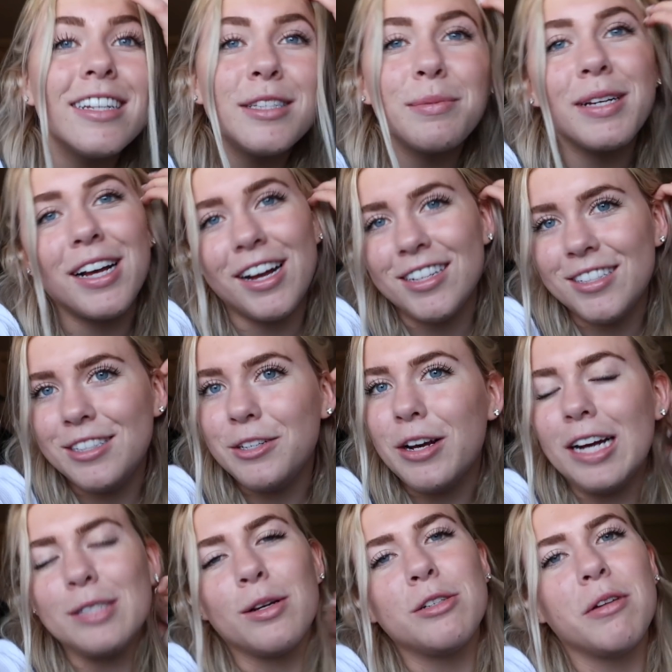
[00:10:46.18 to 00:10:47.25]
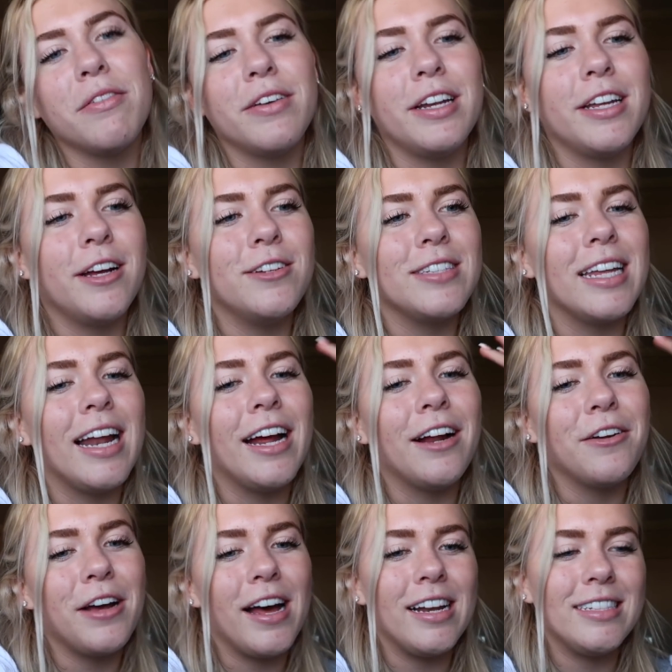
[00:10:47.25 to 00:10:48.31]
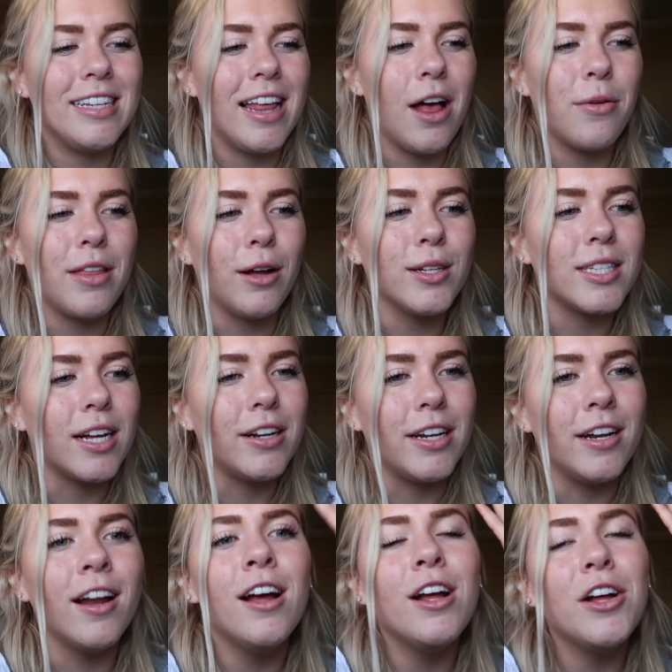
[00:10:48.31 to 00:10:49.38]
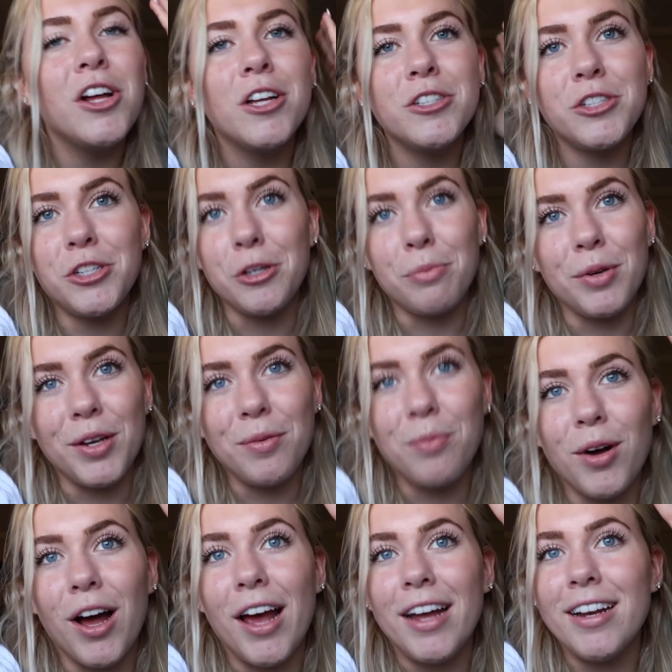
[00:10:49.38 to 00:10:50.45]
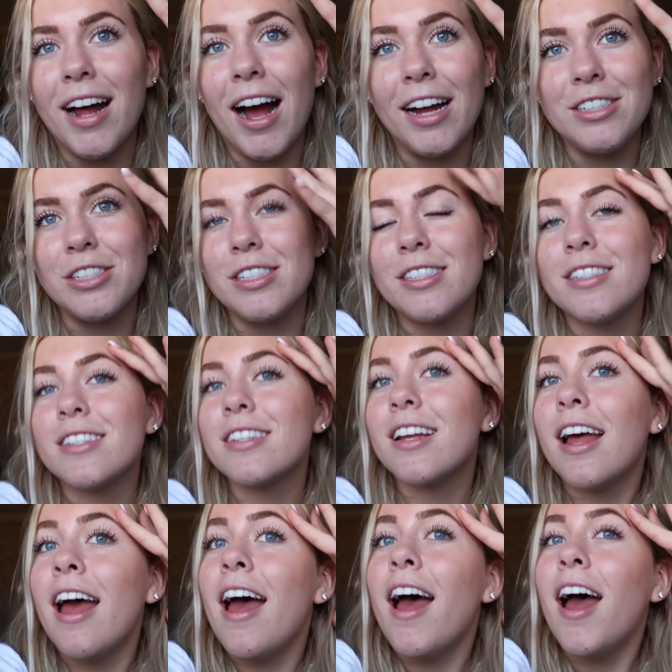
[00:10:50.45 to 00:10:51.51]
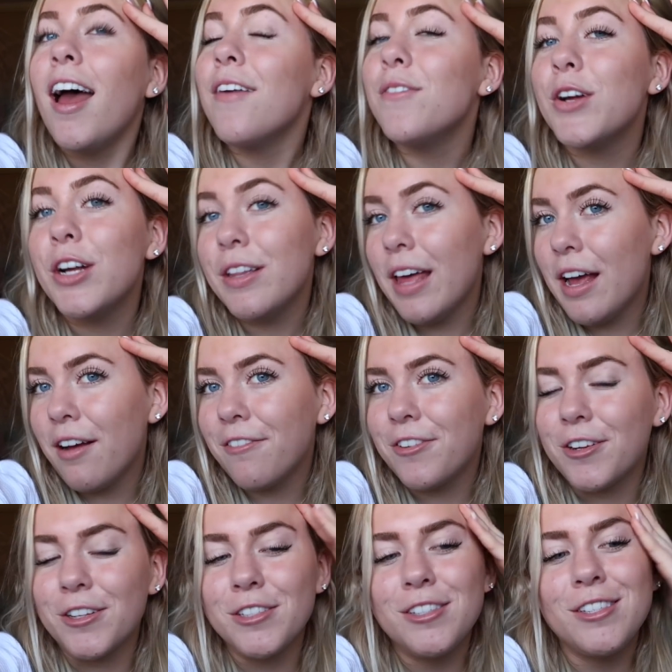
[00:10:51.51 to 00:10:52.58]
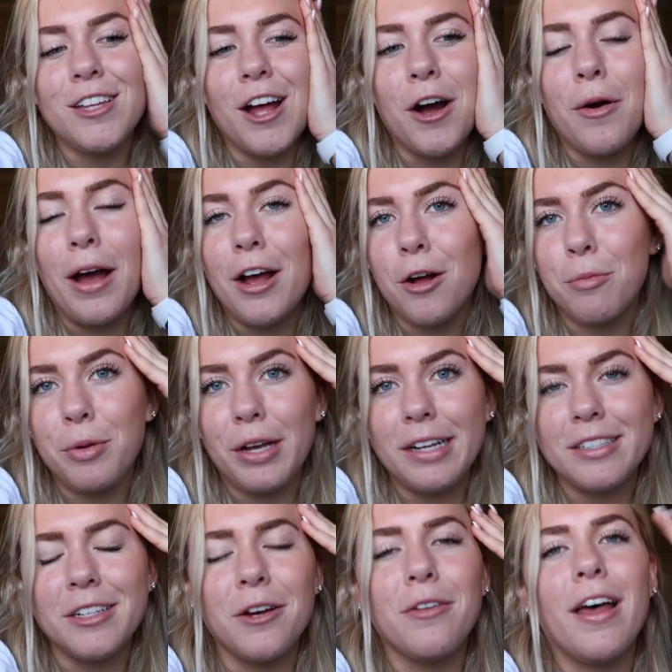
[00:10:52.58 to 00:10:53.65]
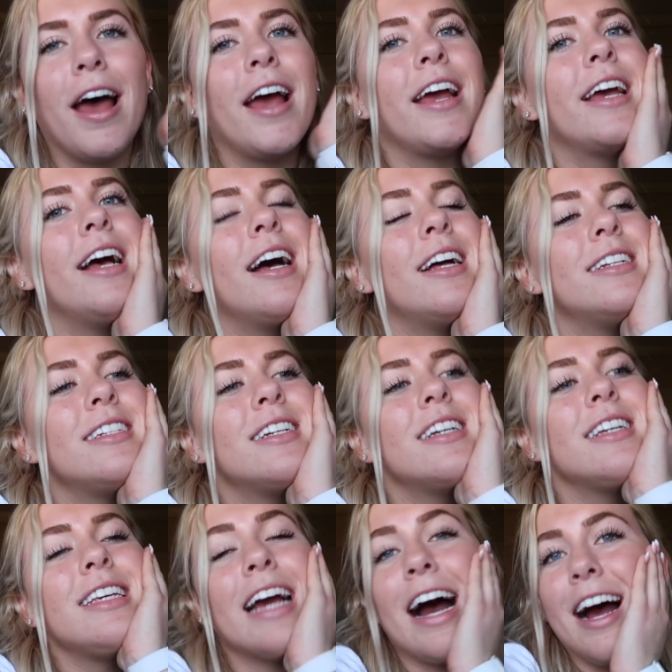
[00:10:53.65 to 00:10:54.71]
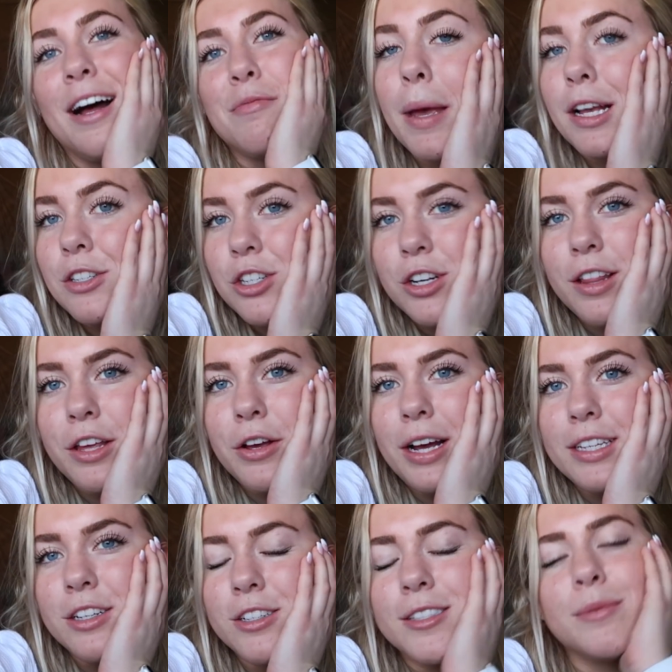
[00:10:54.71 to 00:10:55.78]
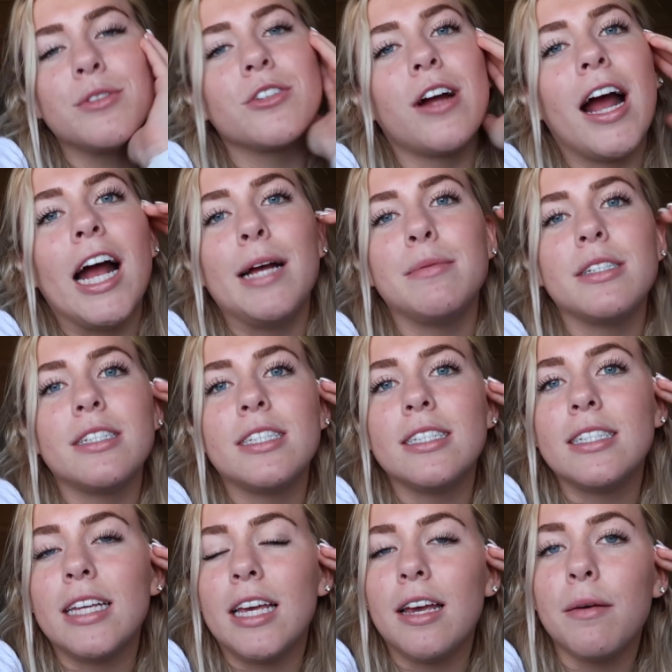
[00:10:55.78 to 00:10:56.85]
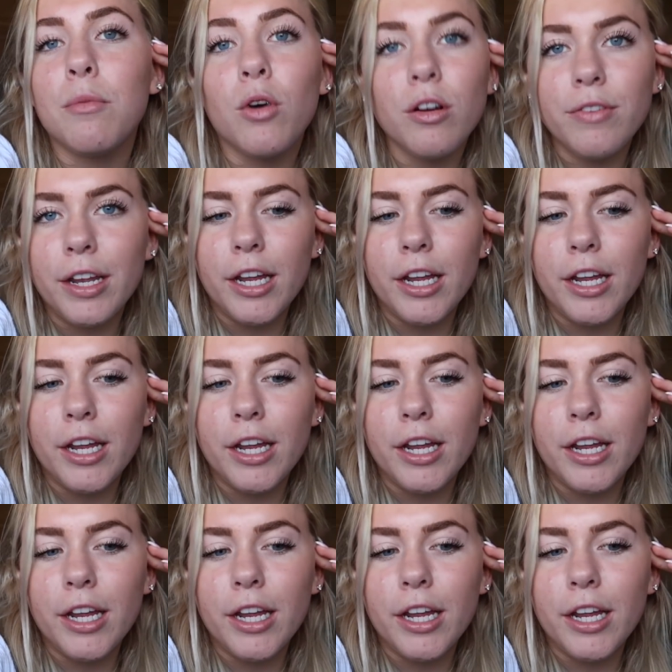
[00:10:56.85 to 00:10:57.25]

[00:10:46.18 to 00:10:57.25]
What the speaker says: it's because you guys watch my videos, and I don't know how to say that without sounding stupid, but I just am very thankful. So I hope you guys know that, and yeah, make sure that you guys are subscribed to see more